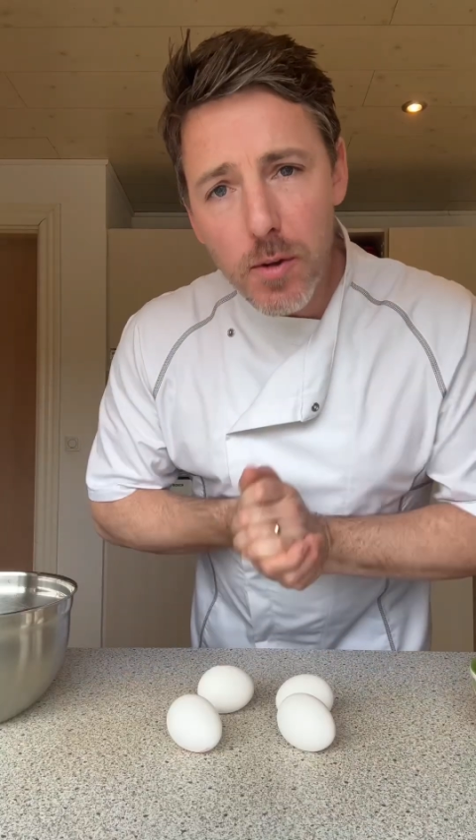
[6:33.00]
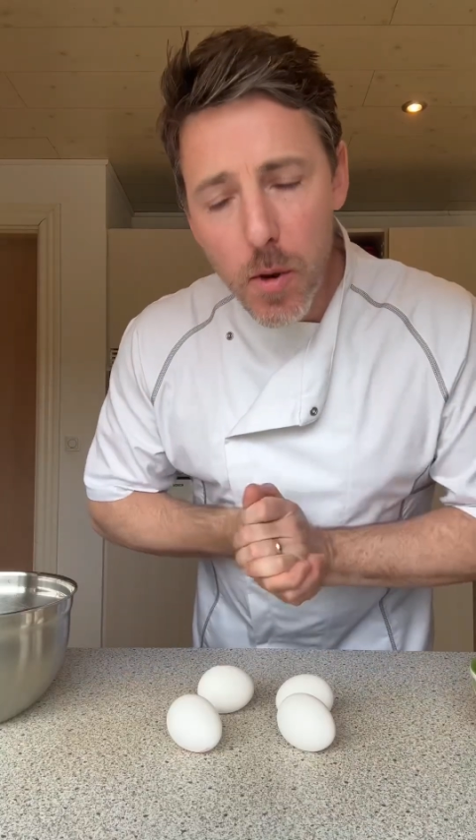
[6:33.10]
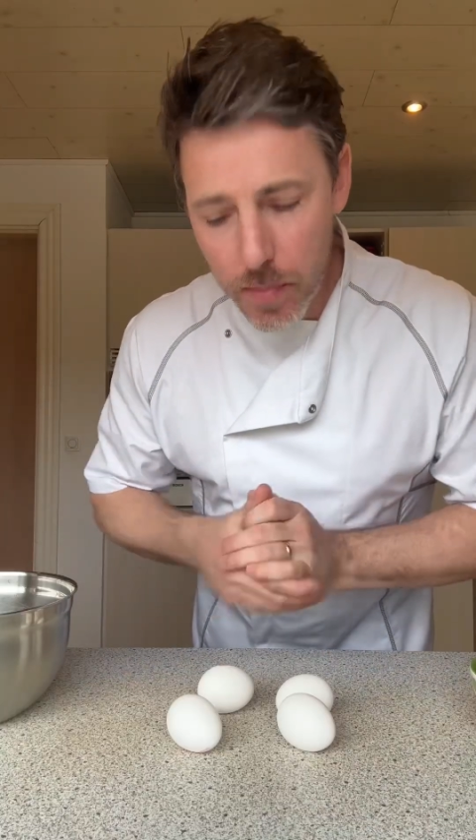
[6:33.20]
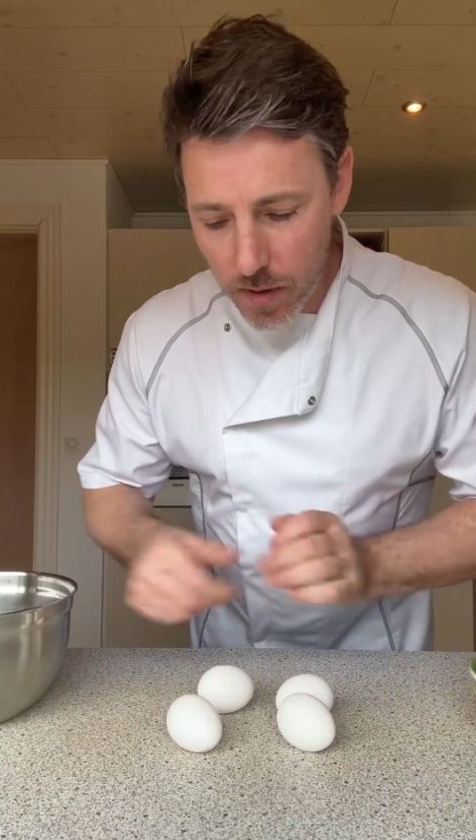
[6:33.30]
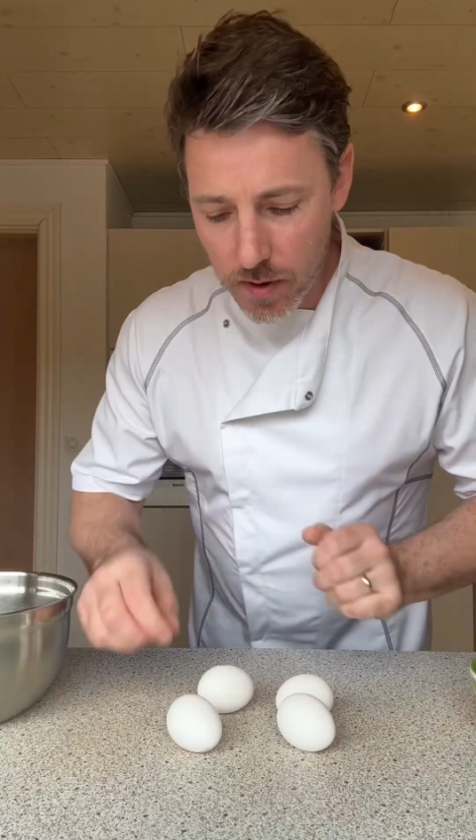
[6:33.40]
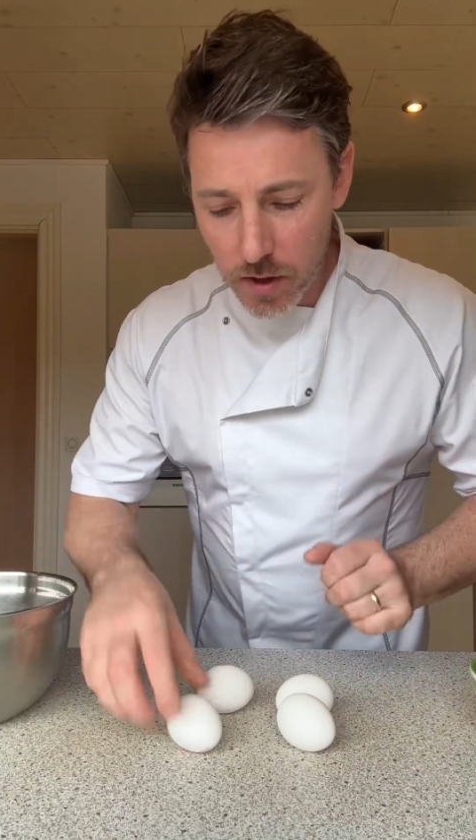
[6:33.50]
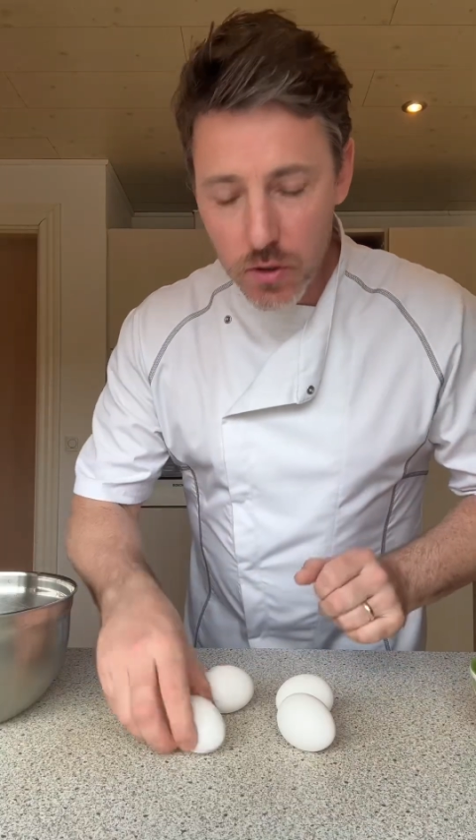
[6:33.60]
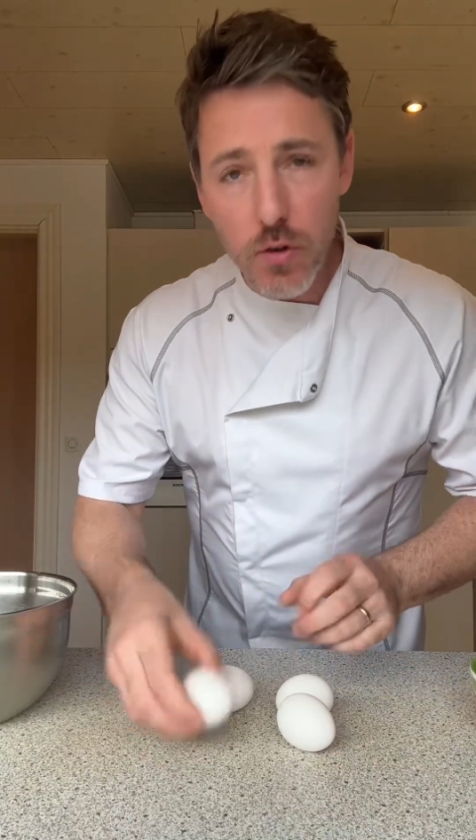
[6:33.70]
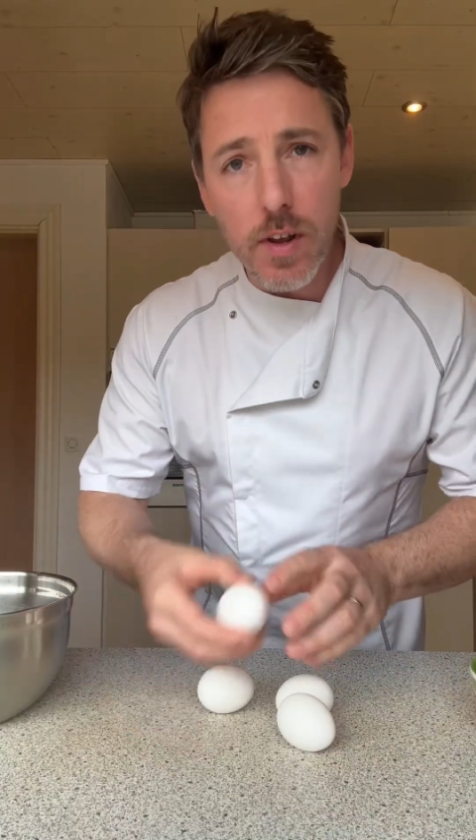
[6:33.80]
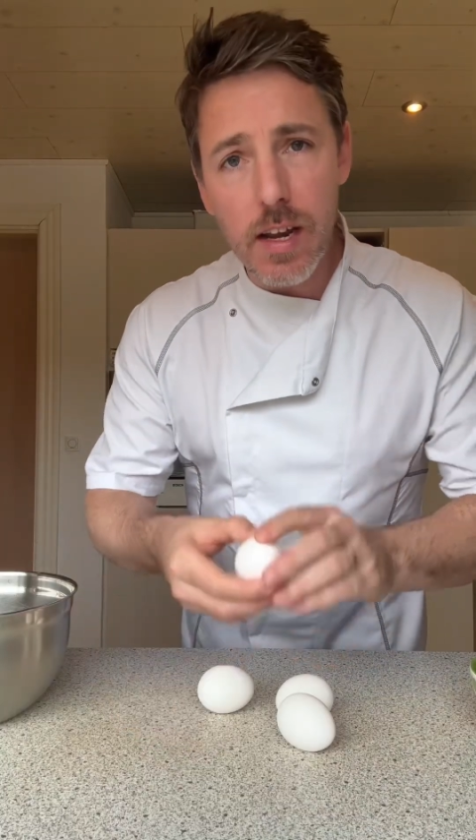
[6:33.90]
up, I've got
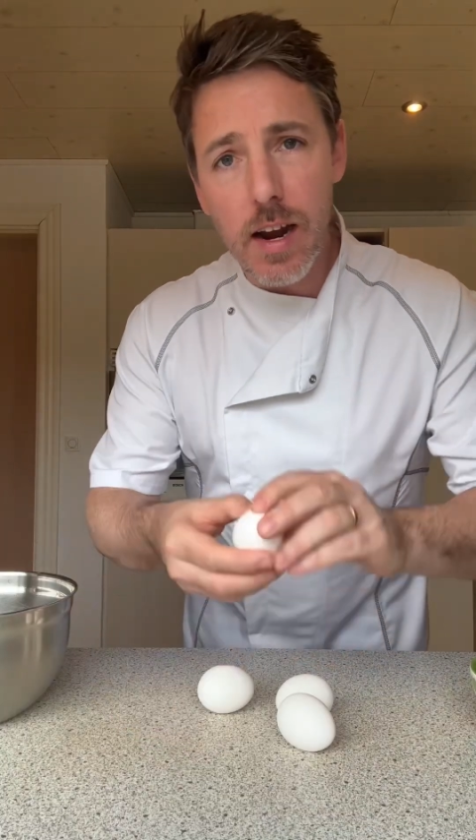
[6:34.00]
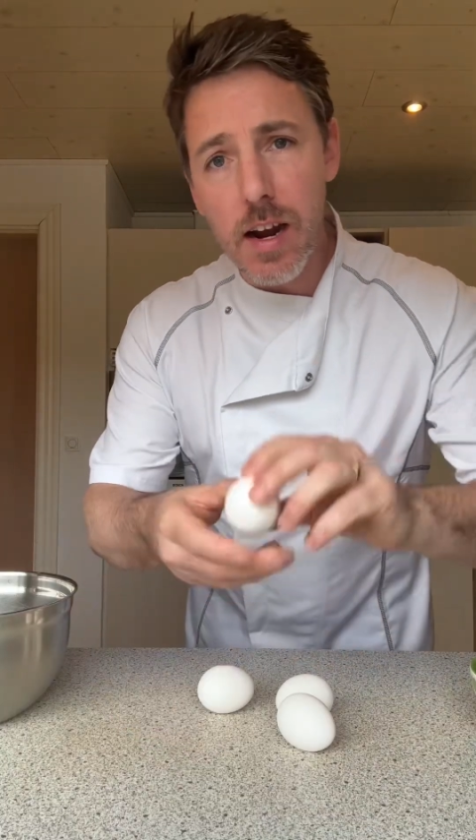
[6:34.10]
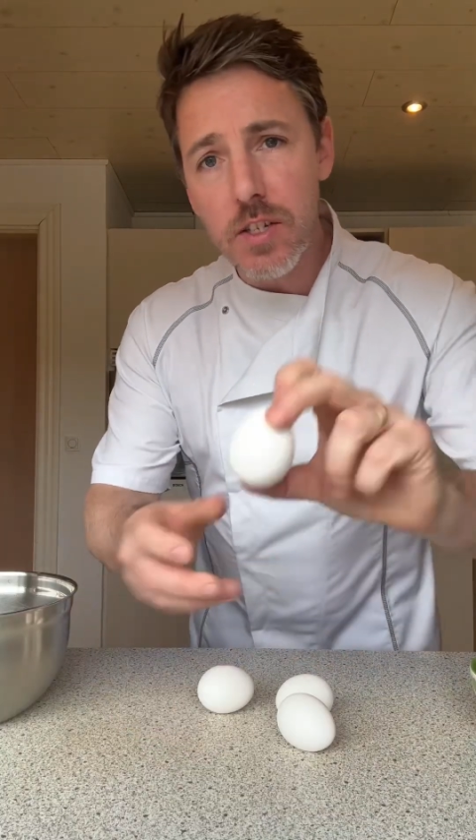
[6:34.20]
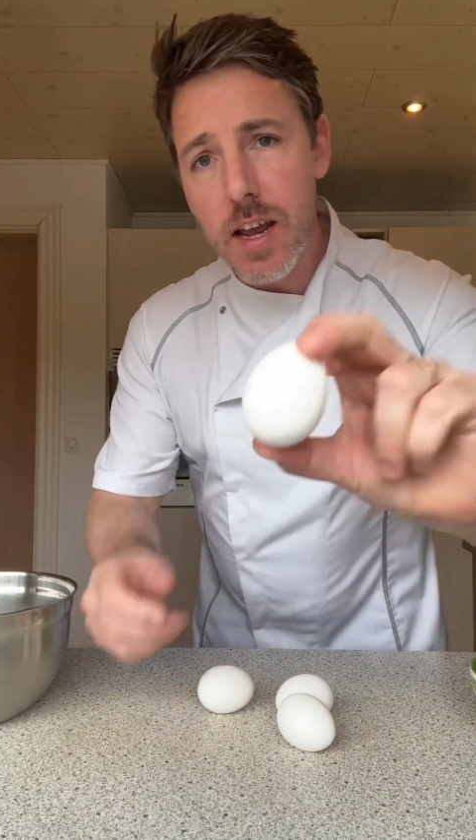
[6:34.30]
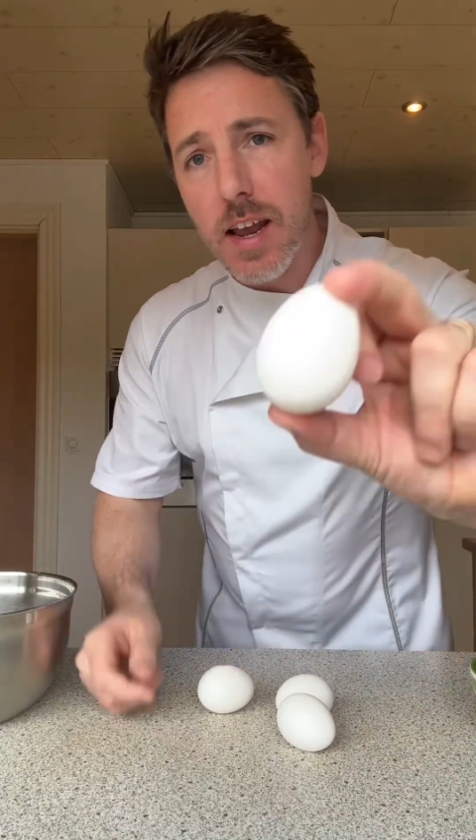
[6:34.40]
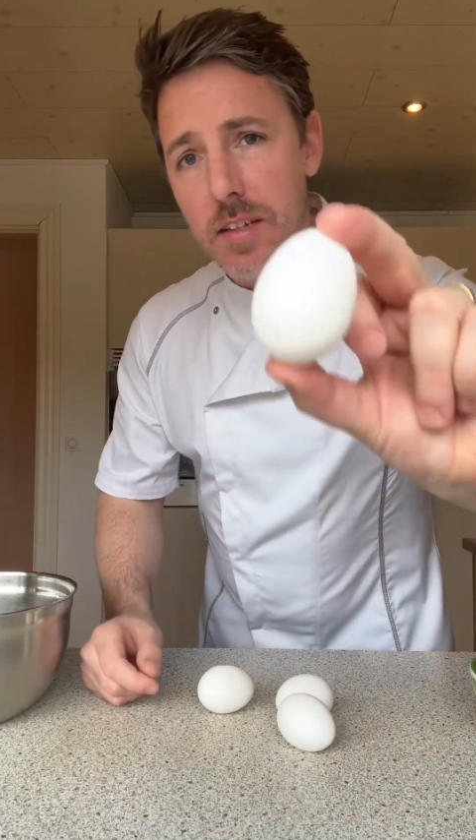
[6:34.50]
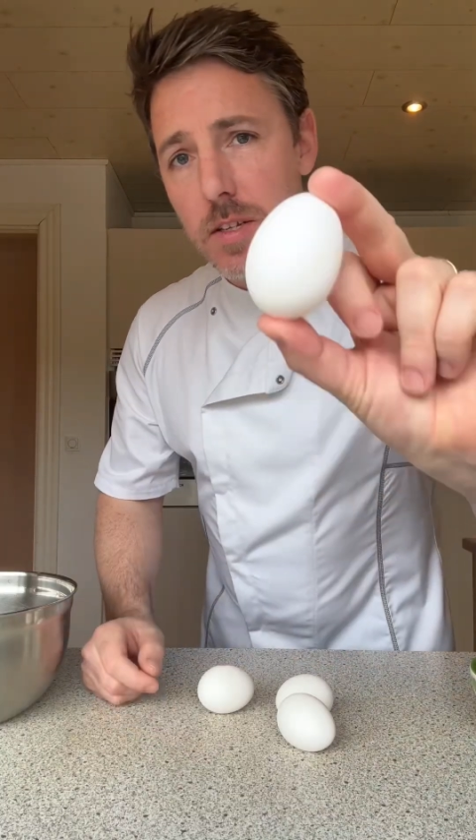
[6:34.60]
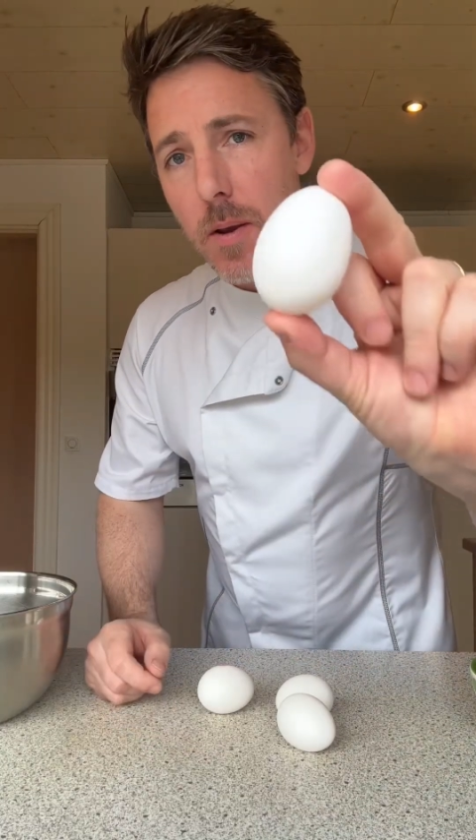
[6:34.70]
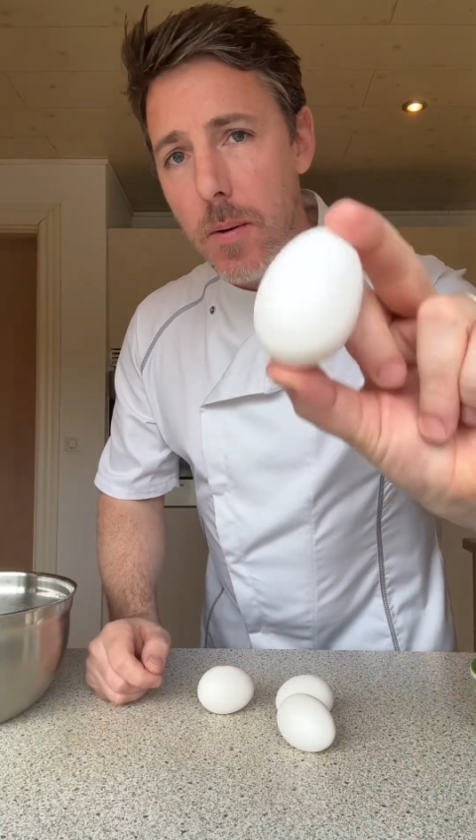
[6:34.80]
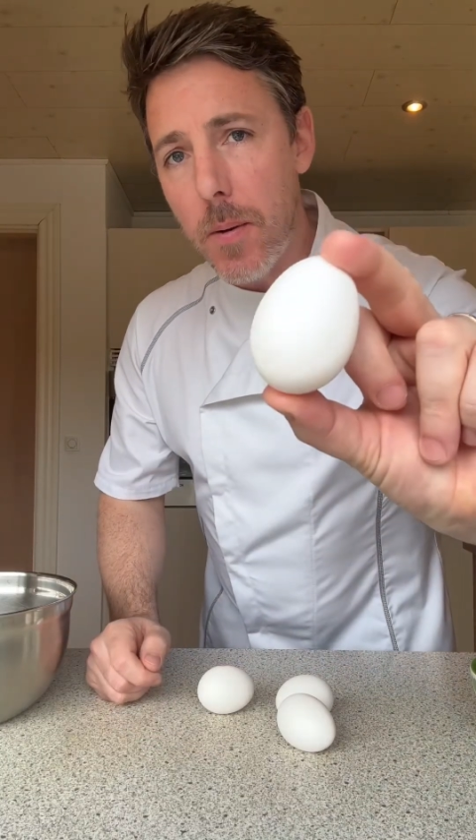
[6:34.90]
3 large eggs.